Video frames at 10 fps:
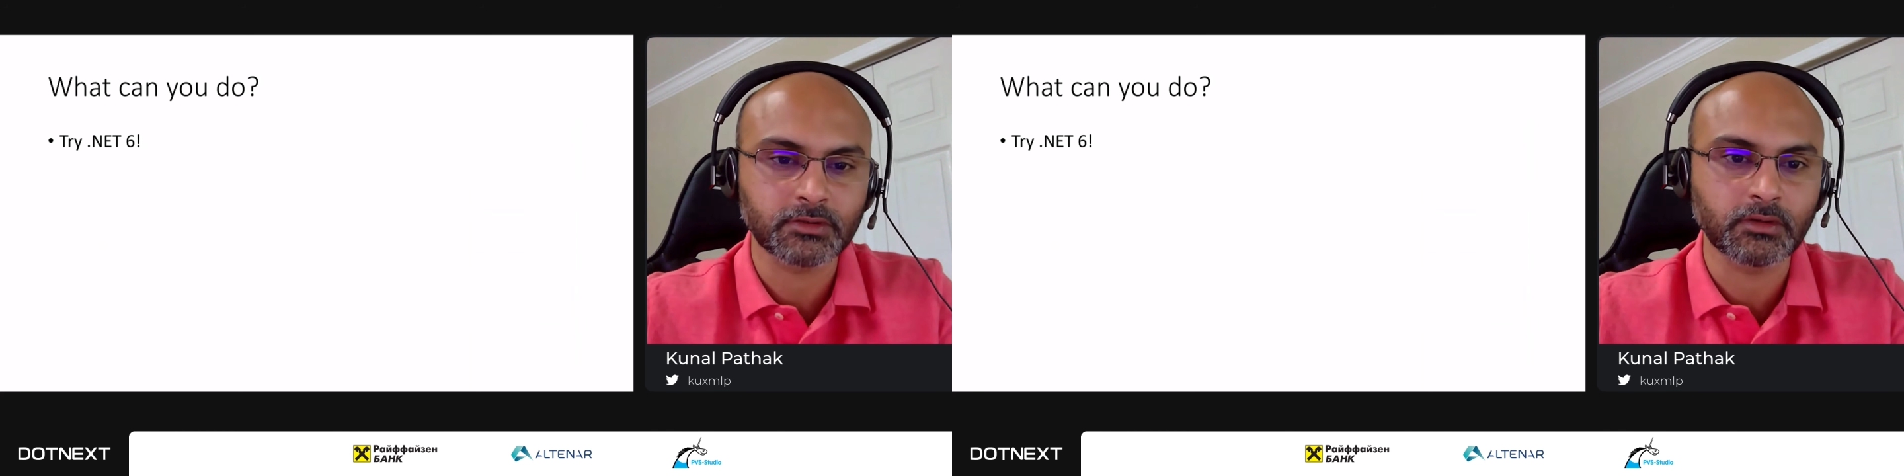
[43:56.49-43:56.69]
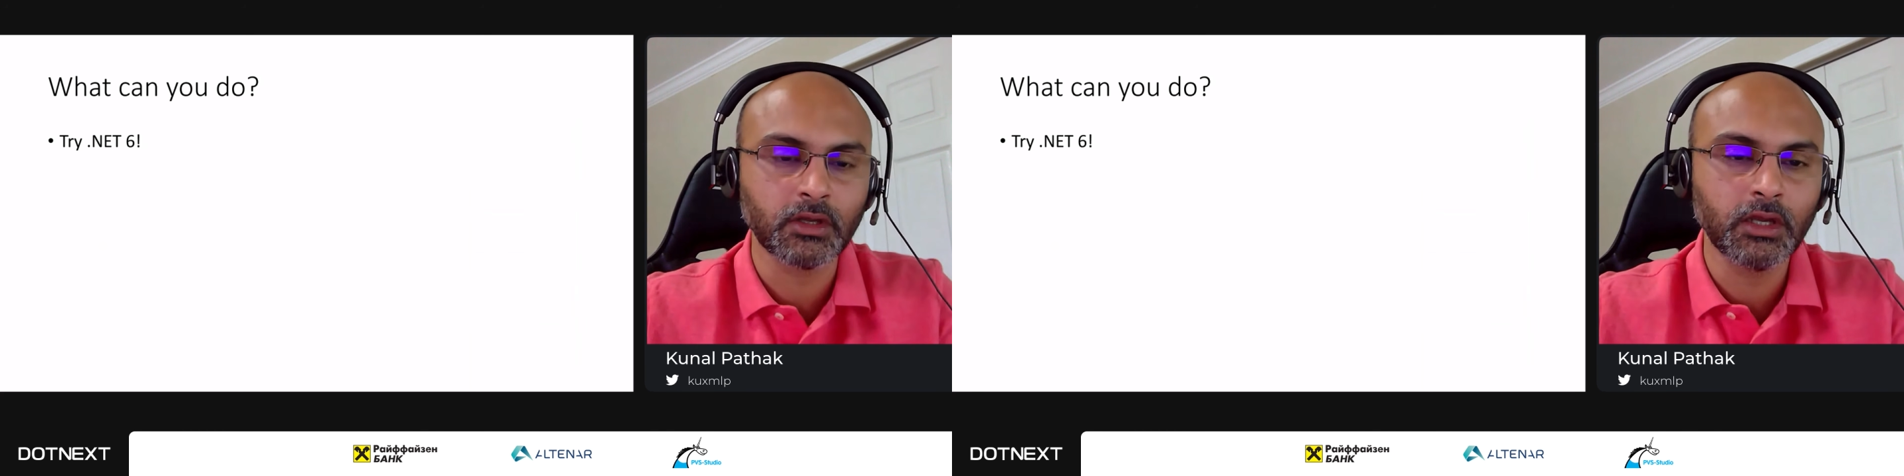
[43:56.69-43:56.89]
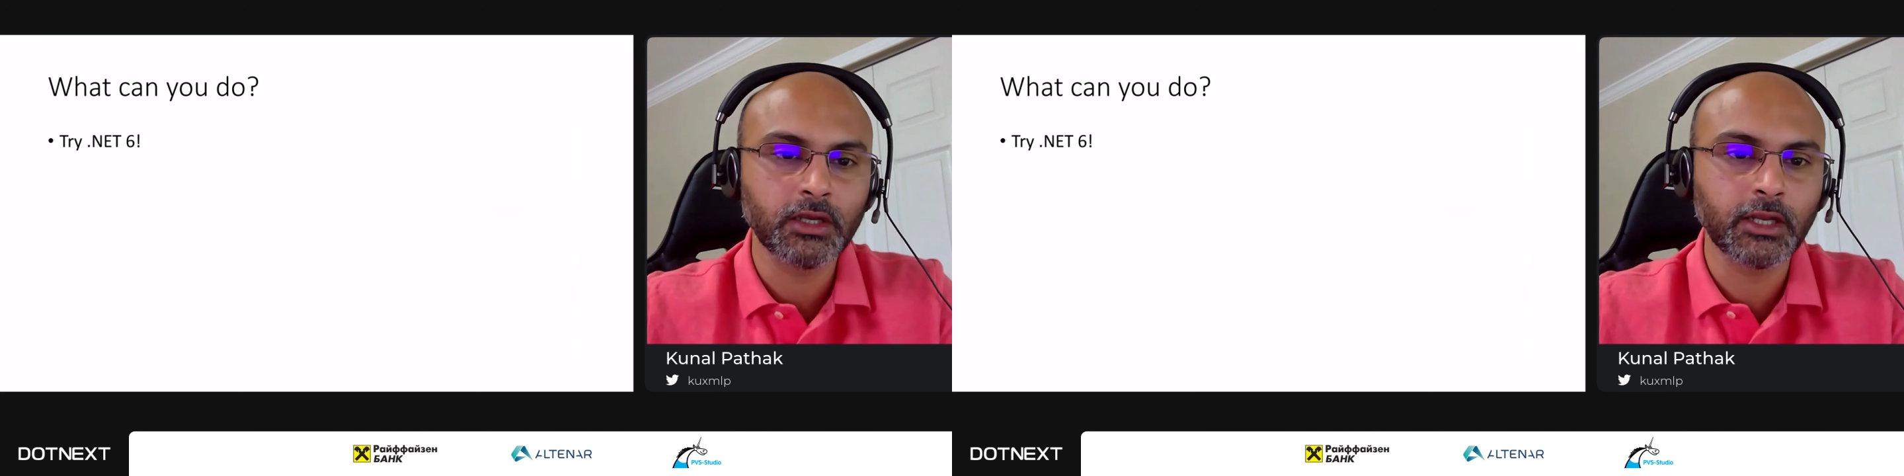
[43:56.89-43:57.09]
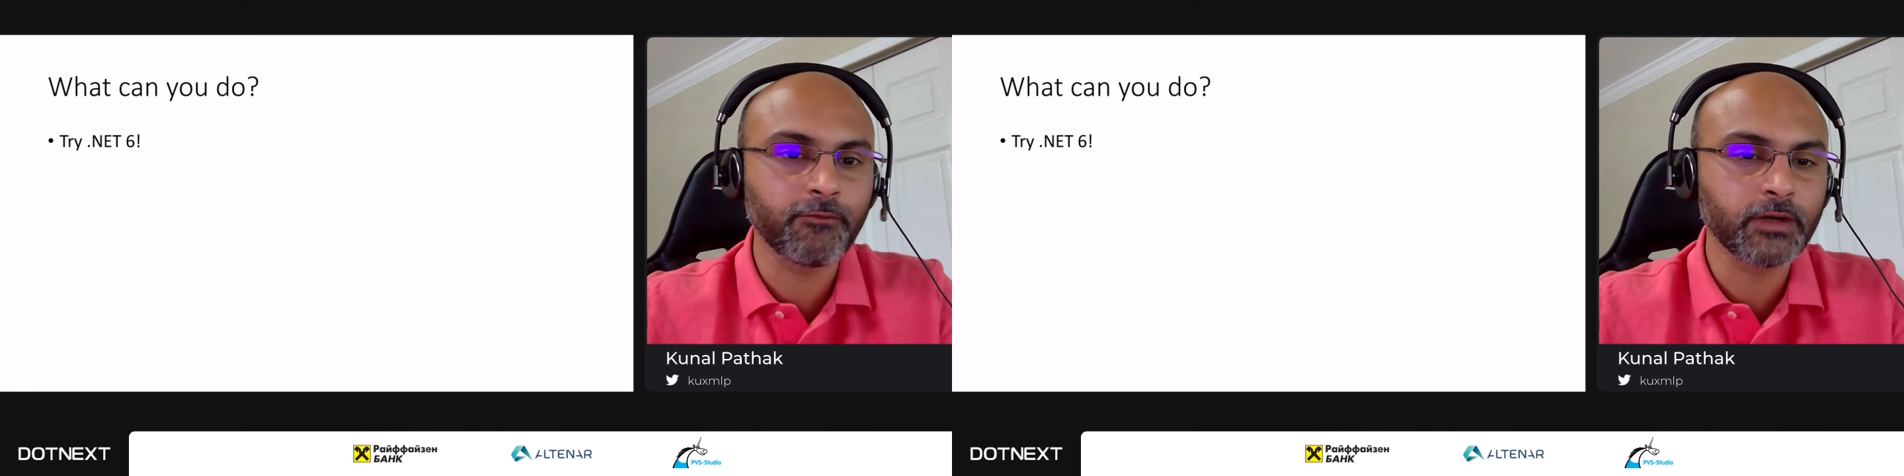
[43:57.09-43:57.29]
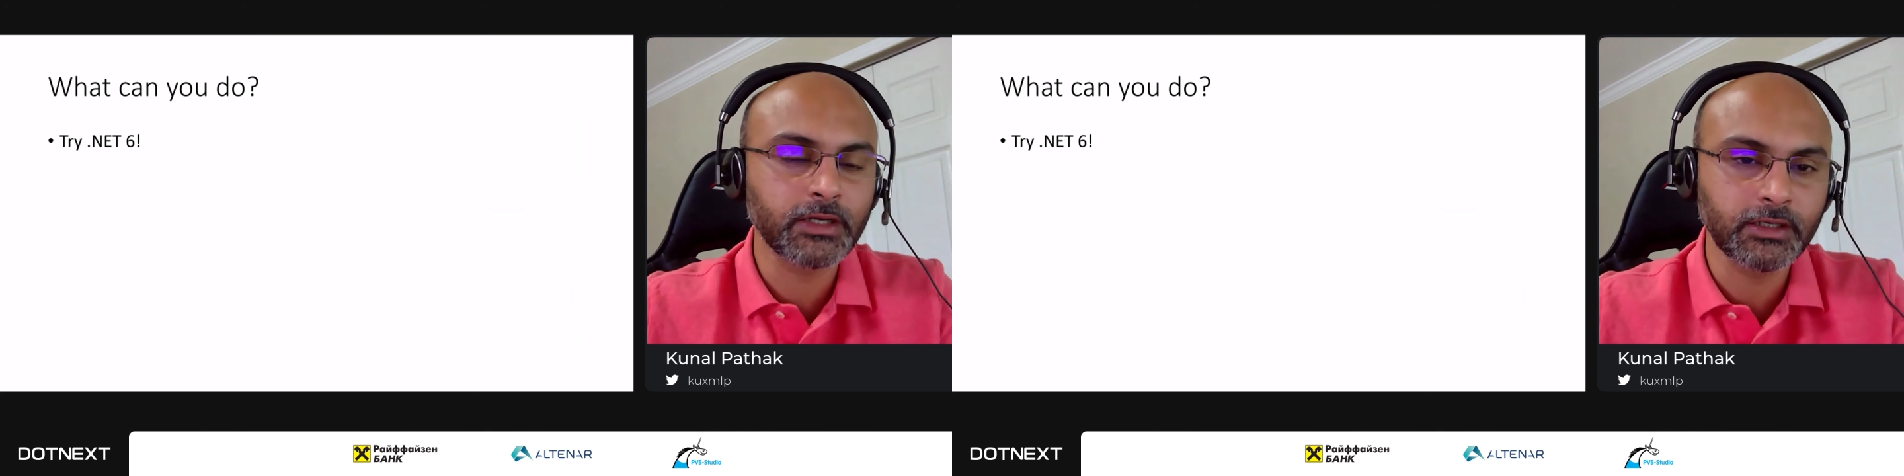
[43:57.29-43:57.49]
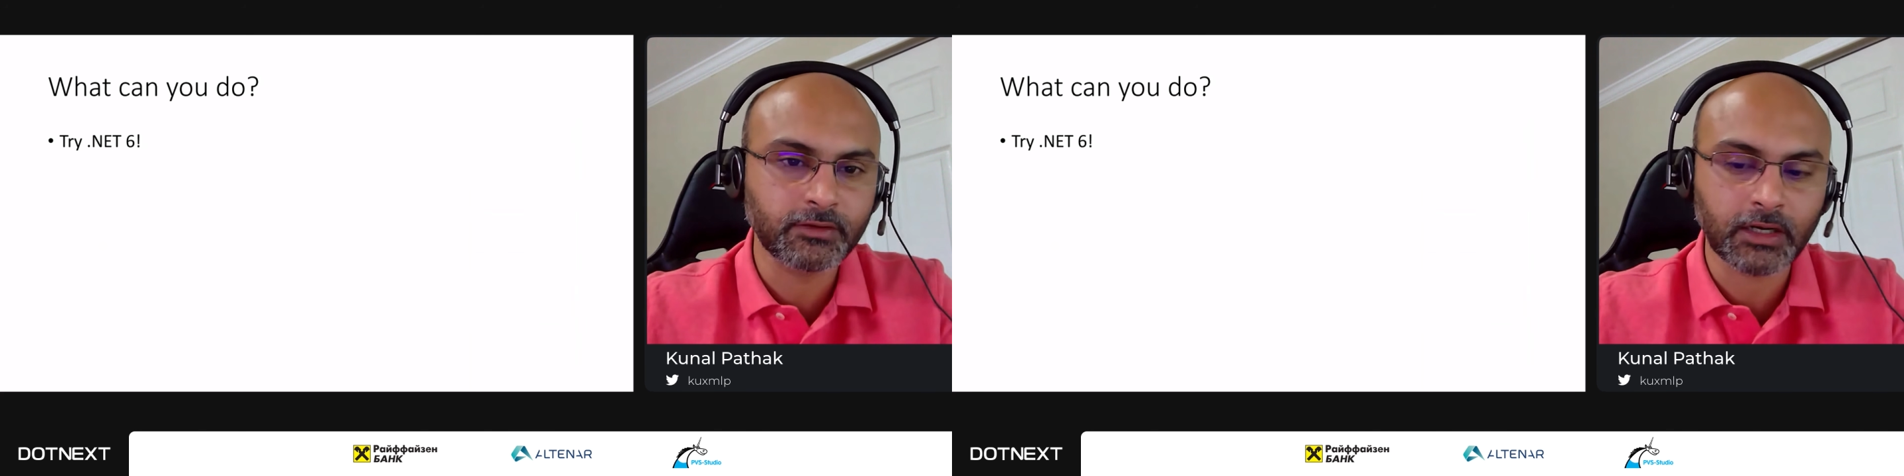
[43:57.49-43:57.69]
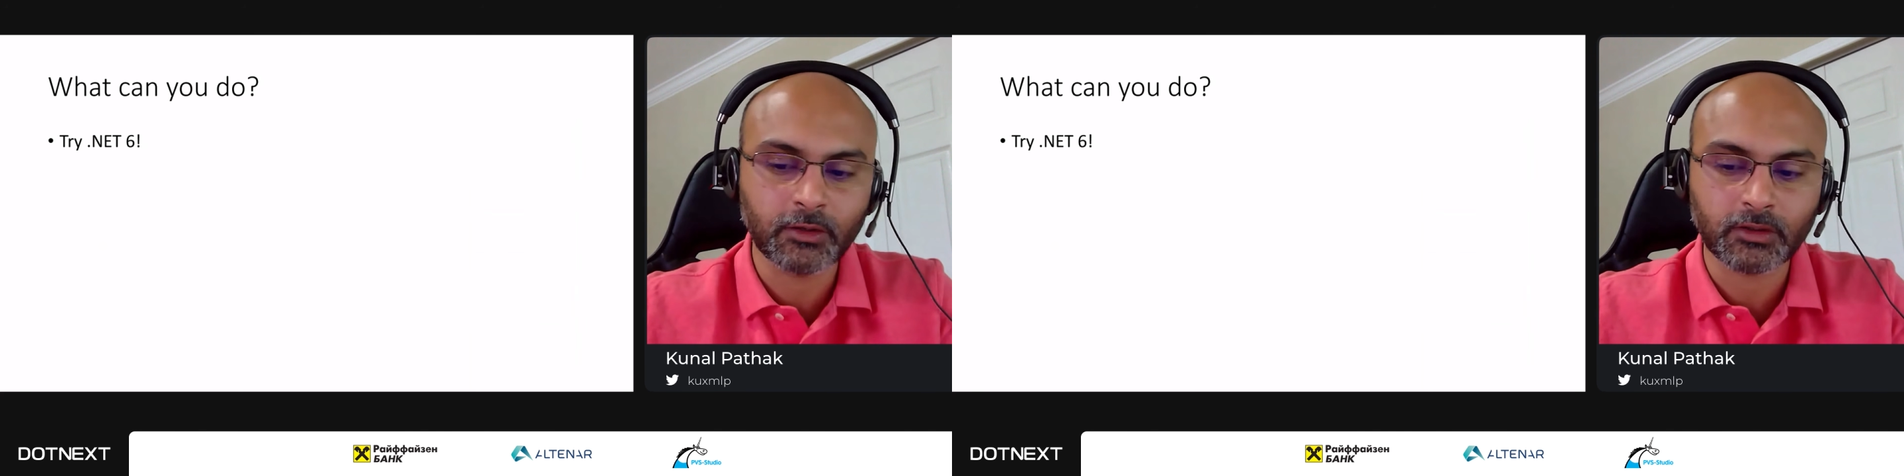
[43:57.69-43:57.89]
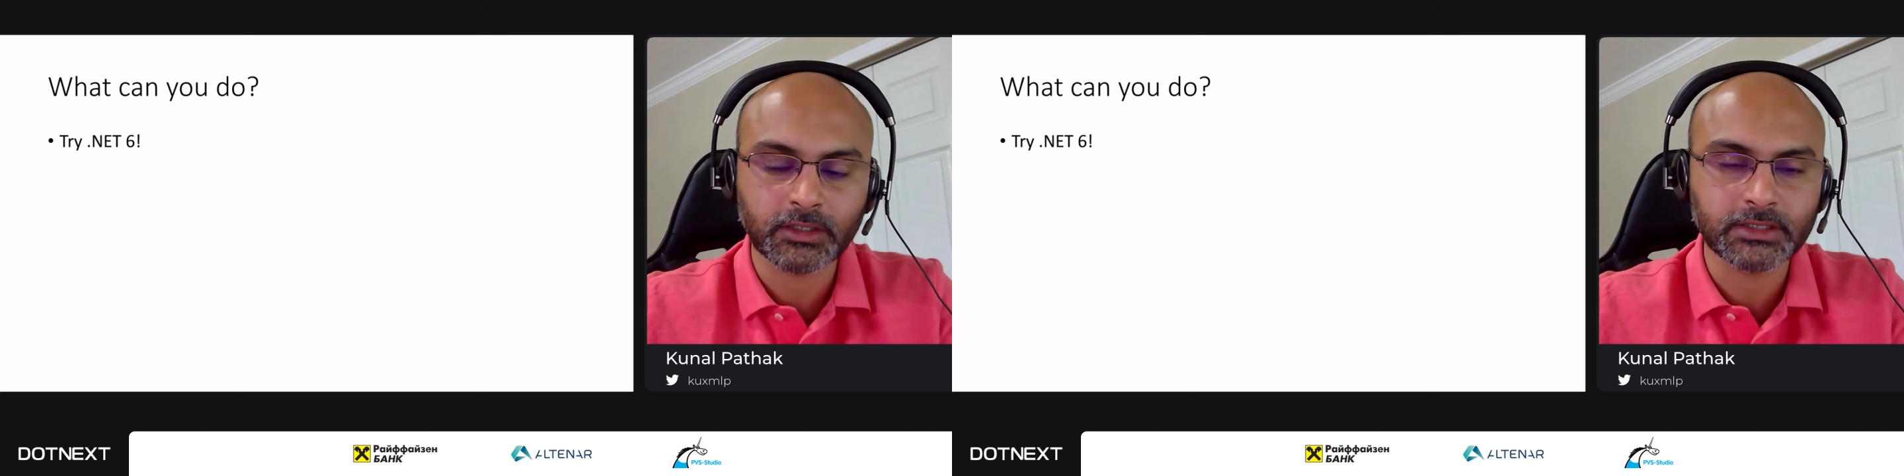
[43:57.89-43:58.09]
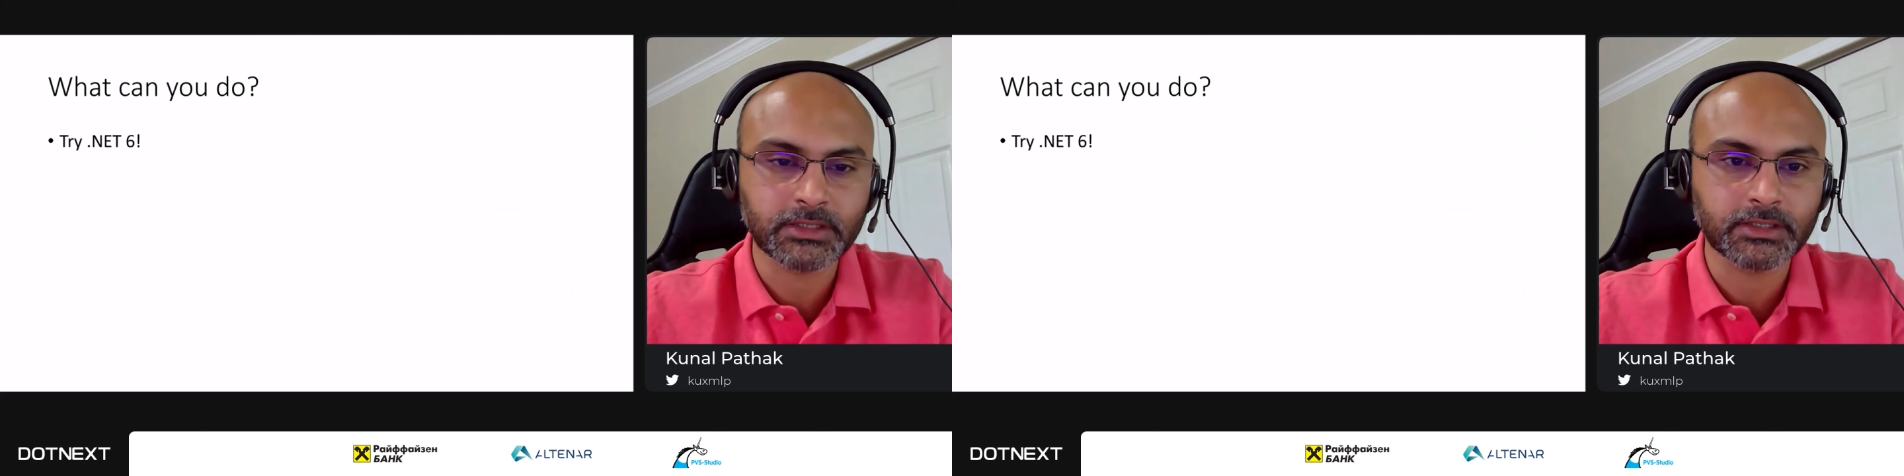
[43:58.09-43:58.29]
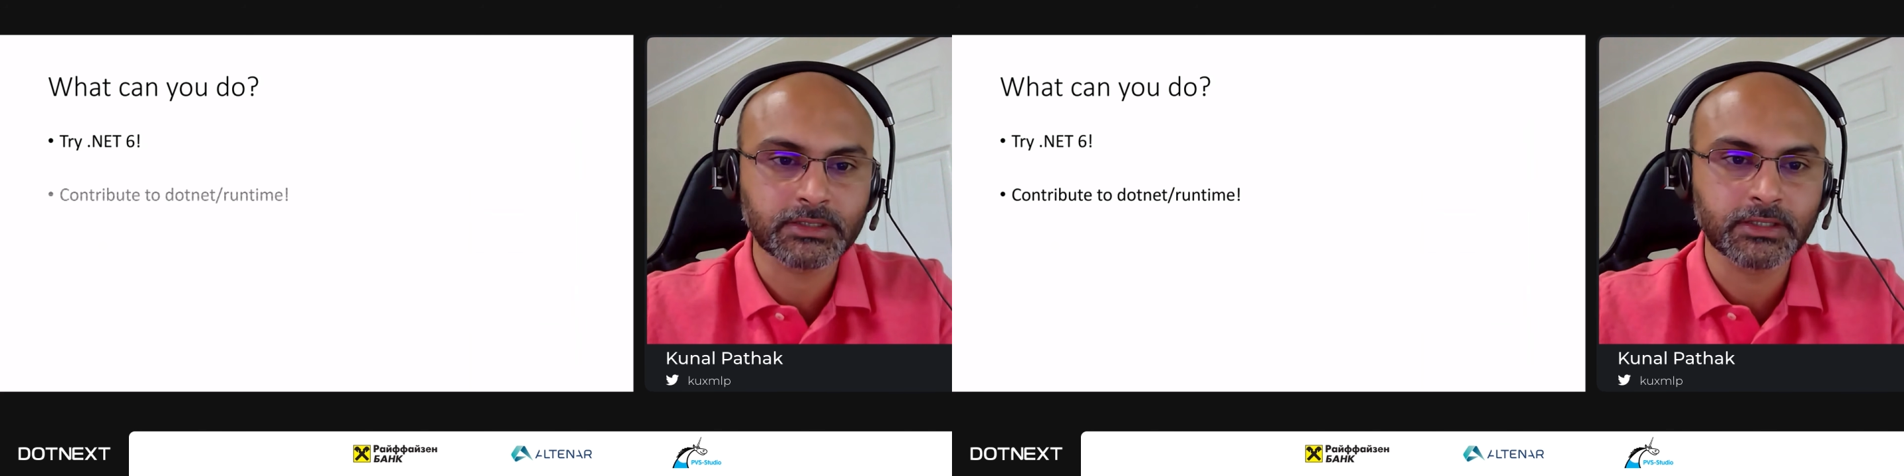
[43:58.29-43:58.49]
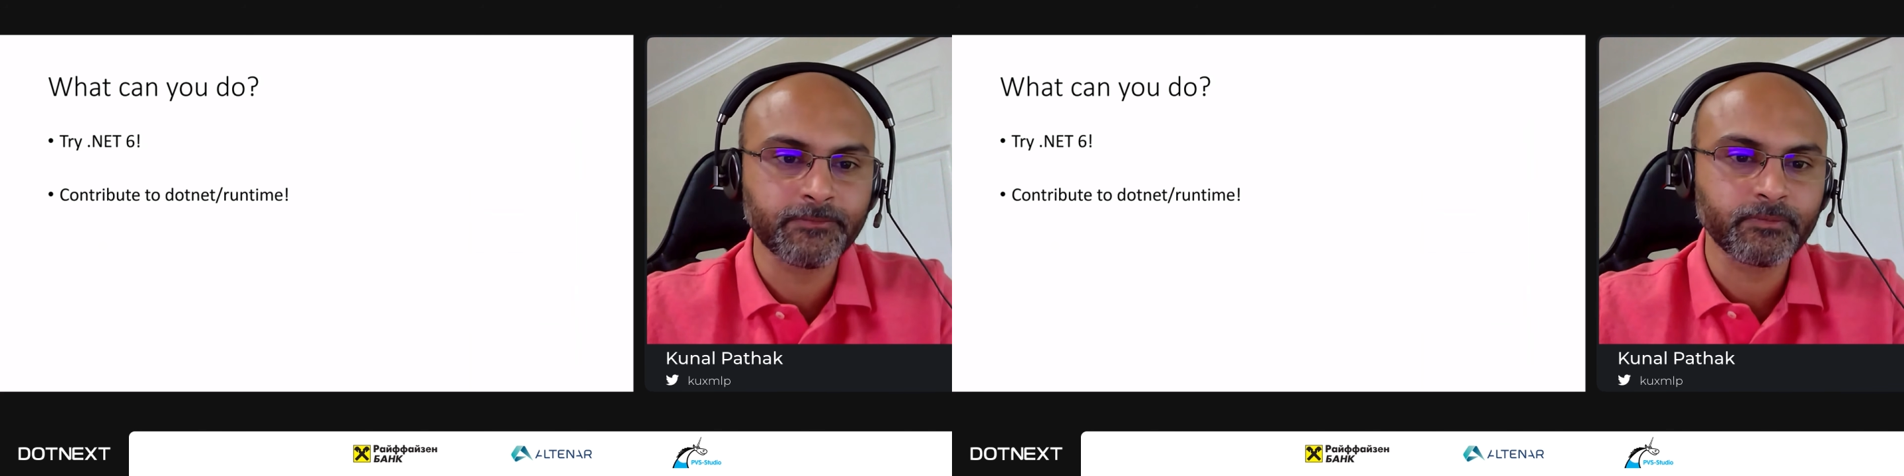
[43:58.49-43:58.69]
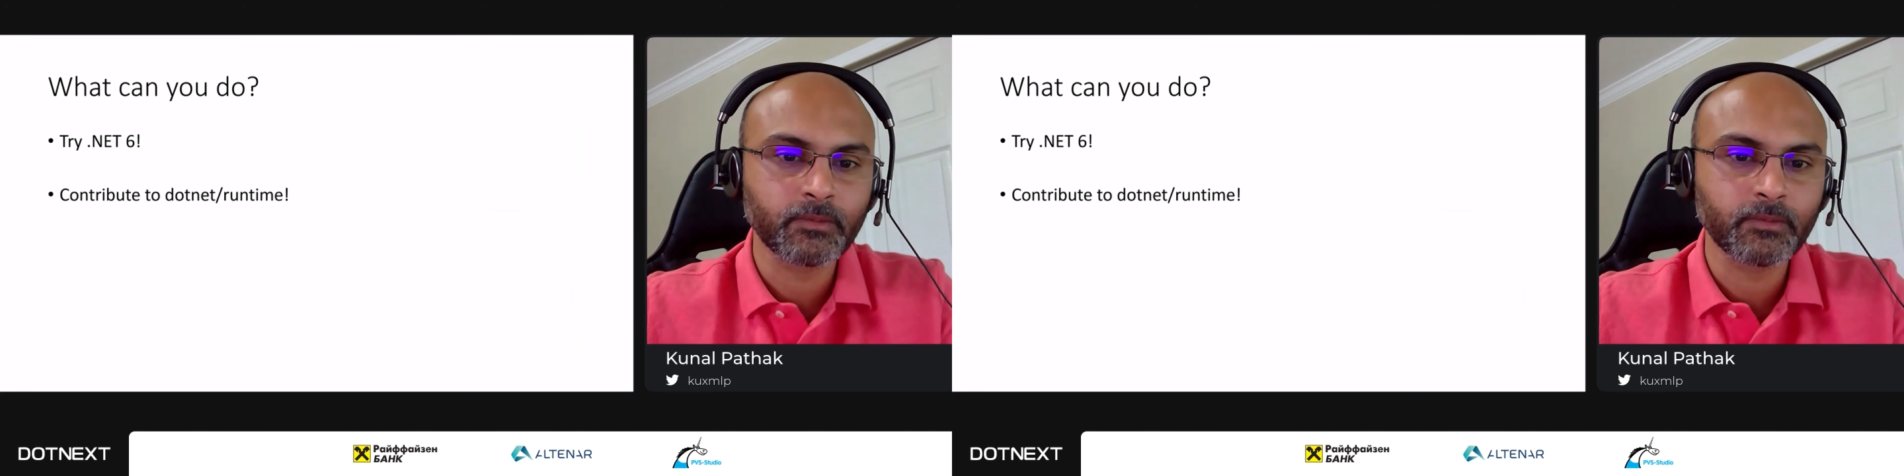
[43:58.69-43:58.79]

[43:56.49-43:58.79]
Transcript: So definitely try .NET 6.